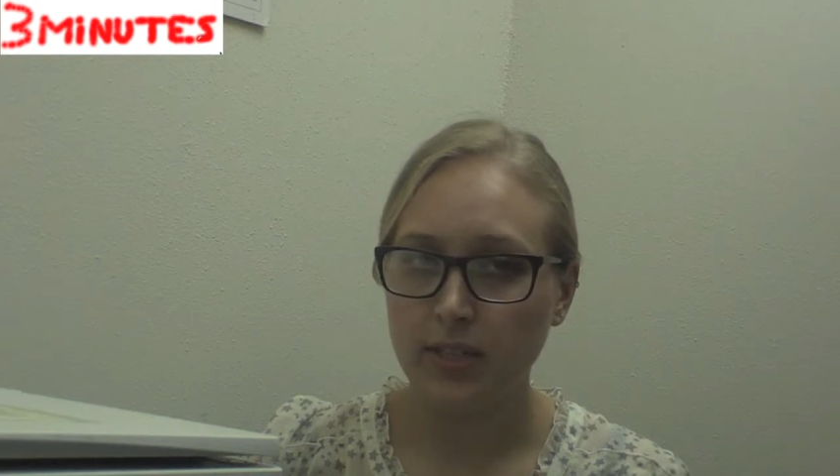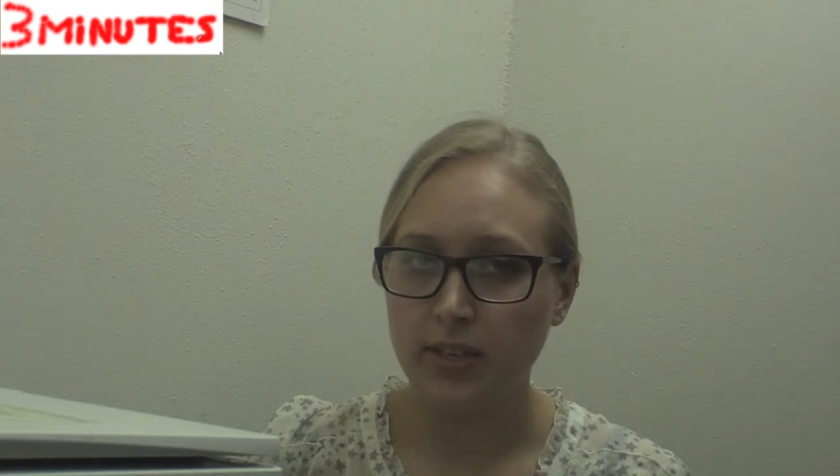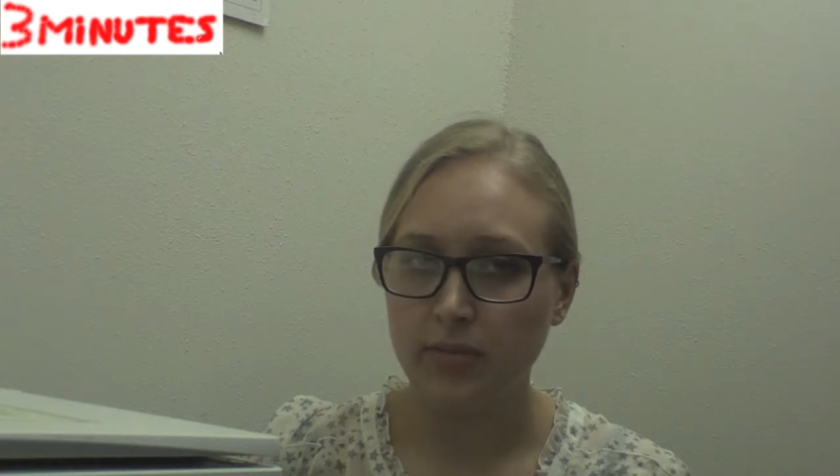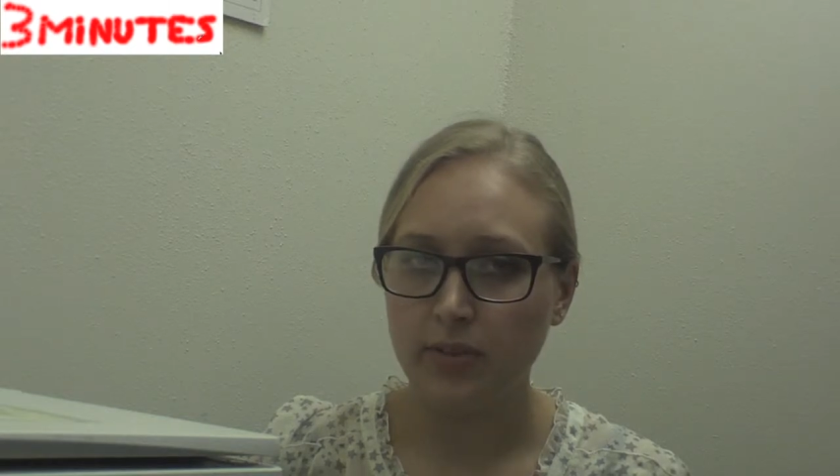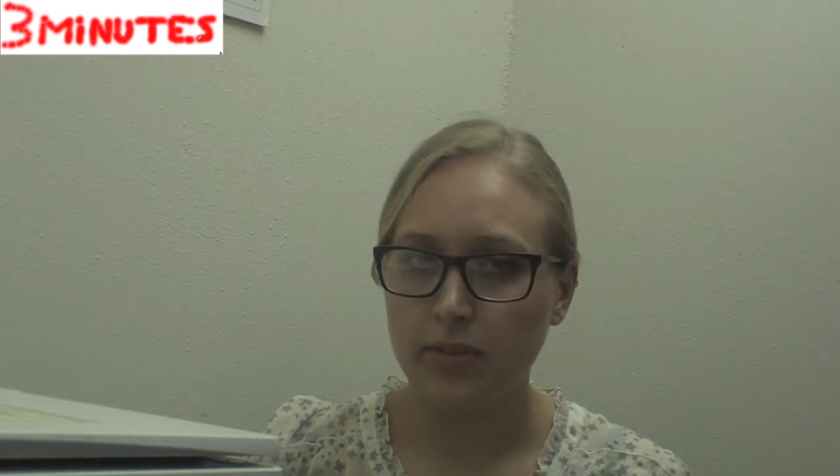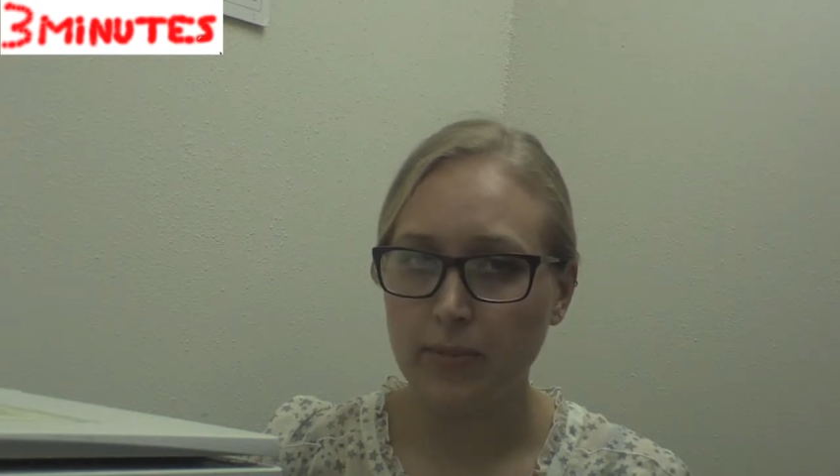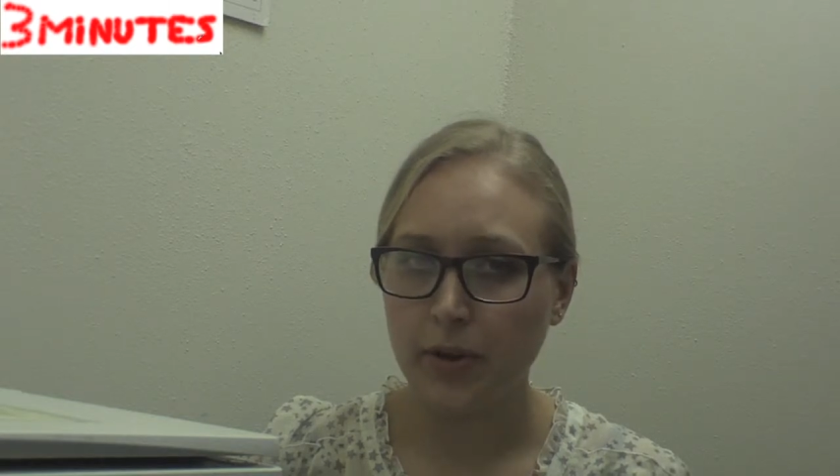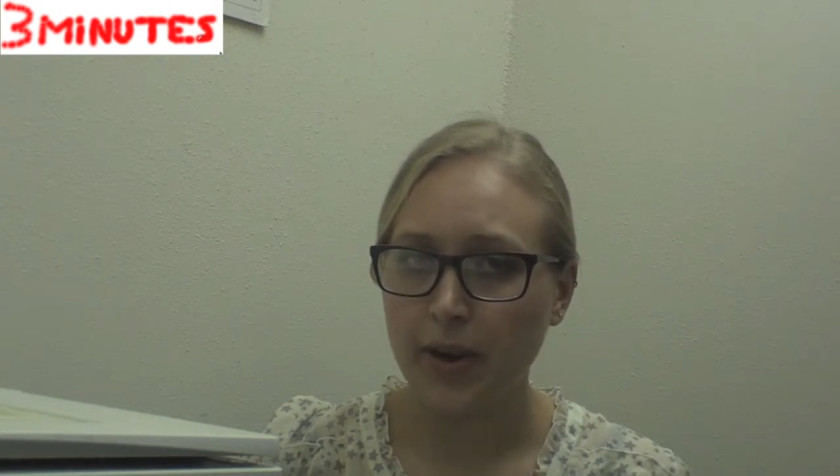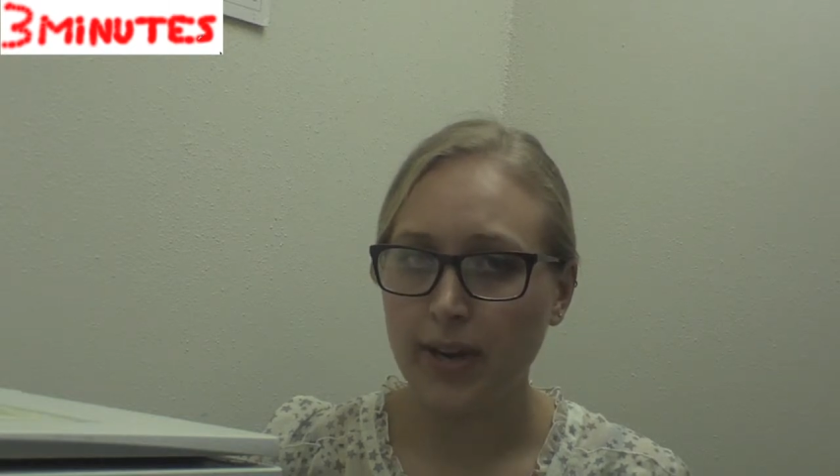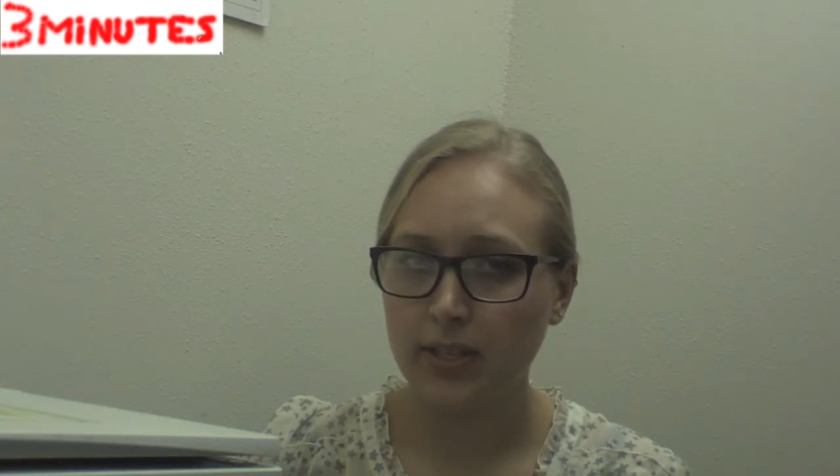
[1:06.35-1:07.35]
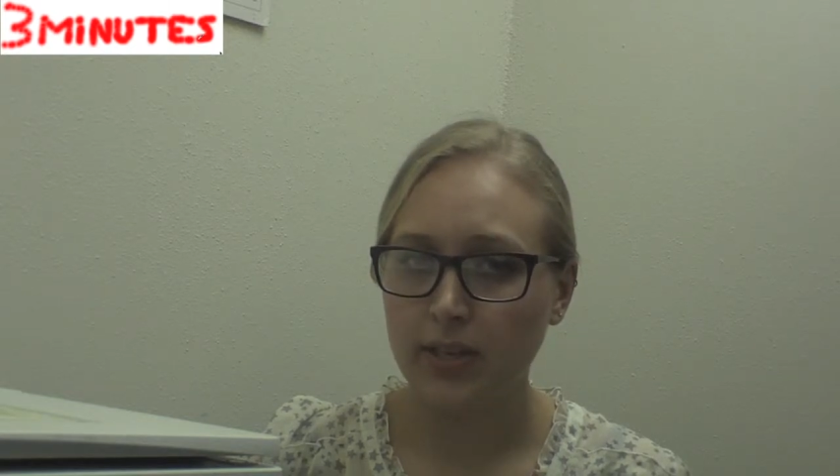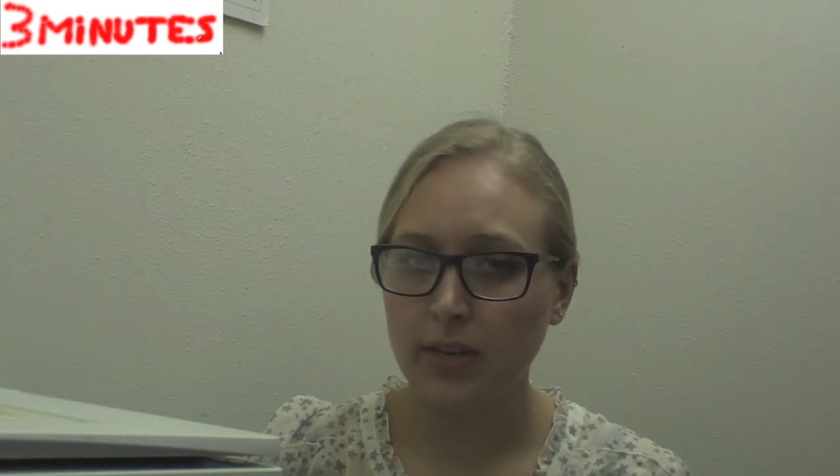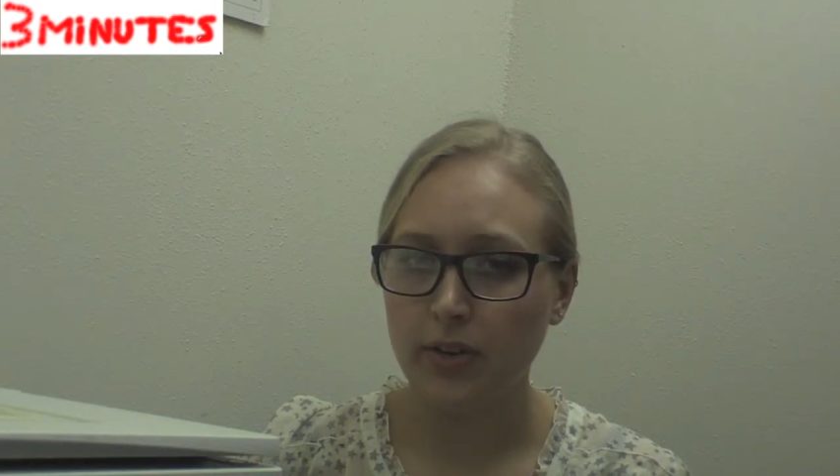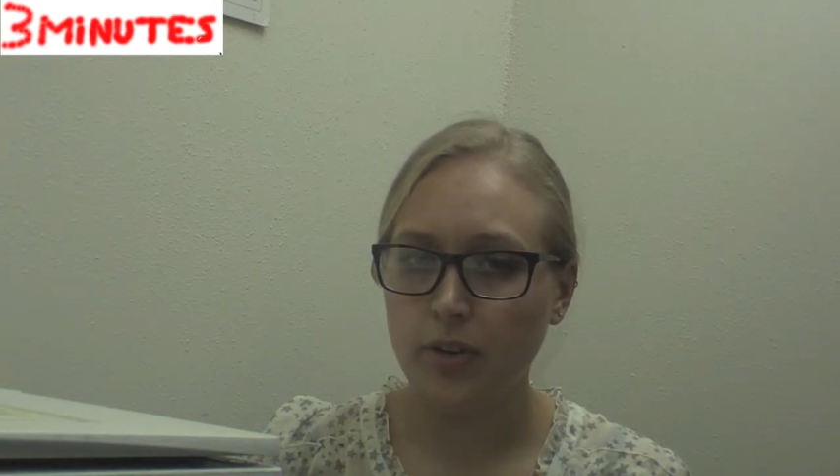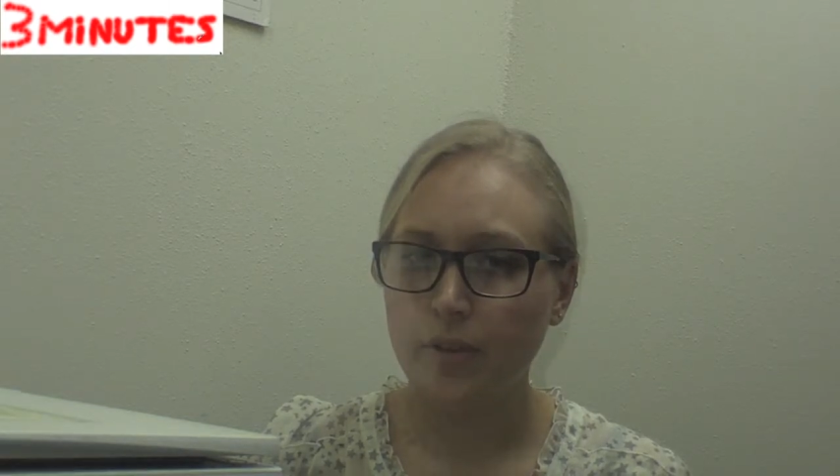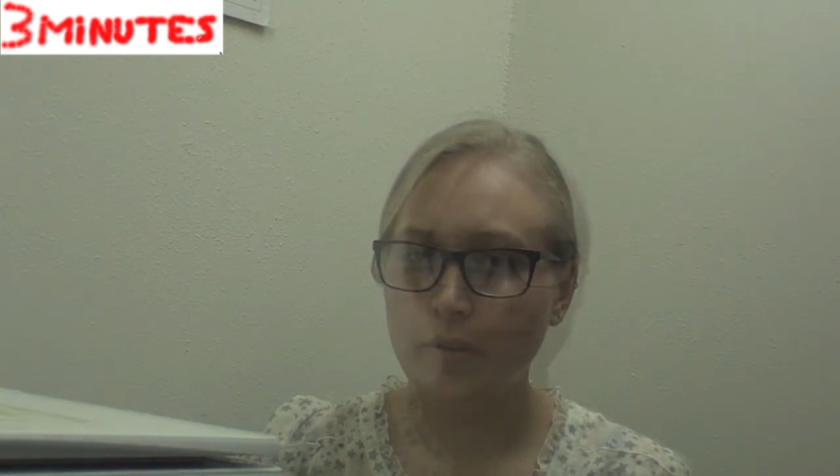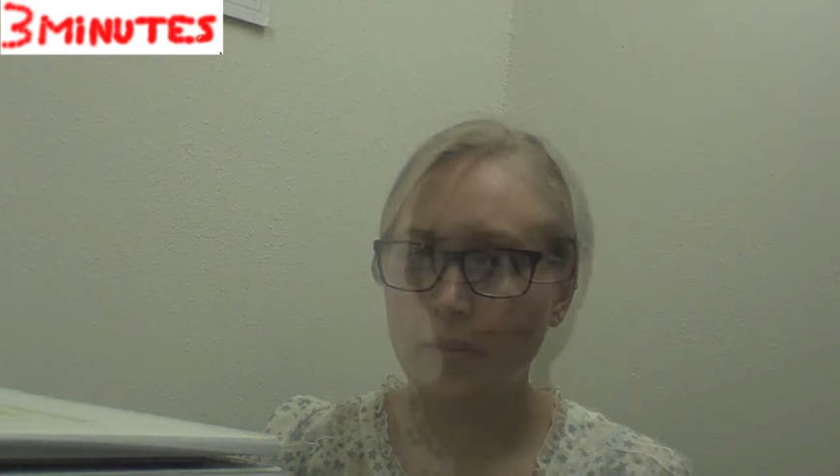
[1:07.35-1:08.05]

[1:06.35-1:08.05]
their Democratic senator.